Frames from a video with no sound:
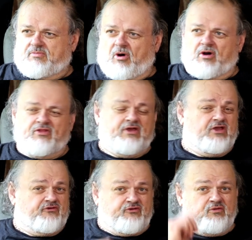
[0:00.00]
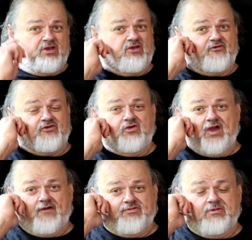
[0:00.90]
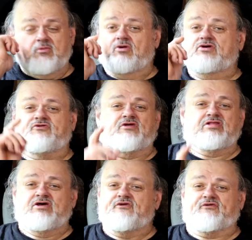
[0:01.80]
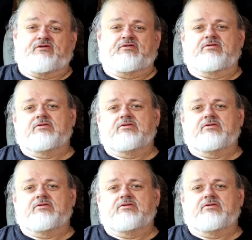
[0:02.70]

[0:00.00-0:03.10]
Part of the issue is you have to be willing to listen.